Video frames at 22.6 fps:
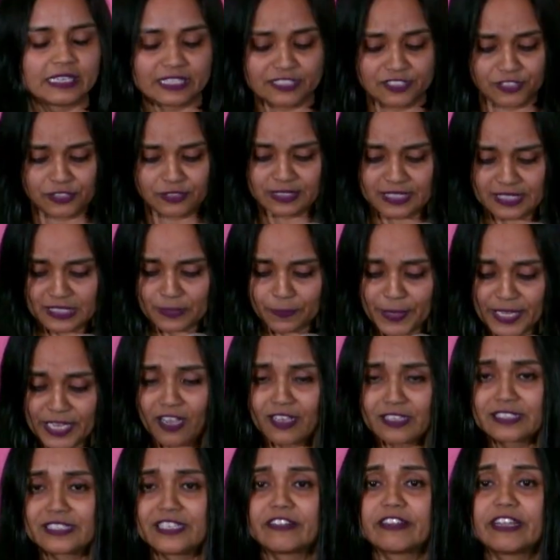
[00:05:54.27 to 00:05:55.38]
it's
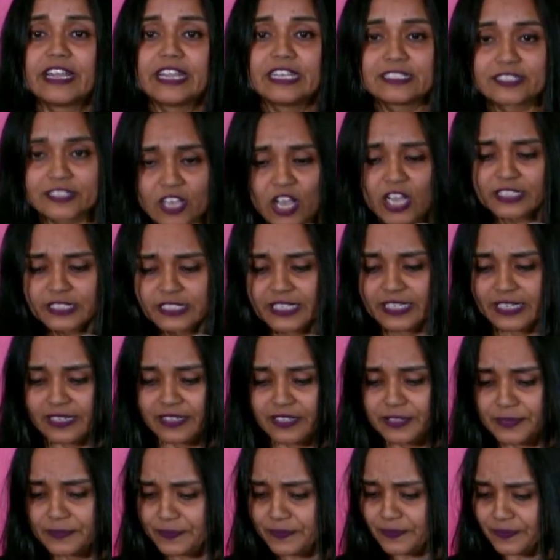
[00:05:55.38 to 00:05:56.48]
because they're
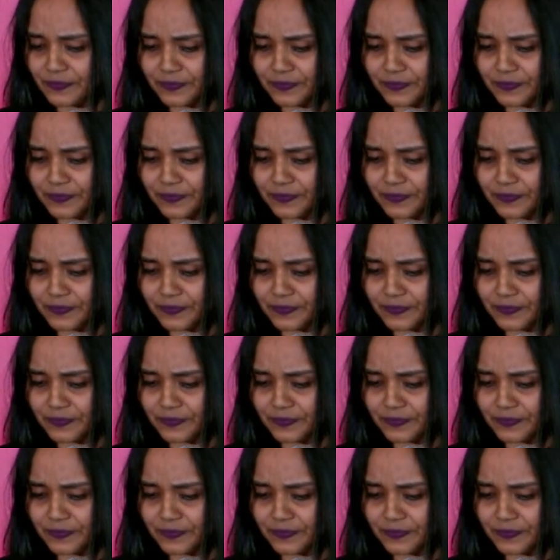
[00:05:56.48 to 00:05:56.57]
exhausted.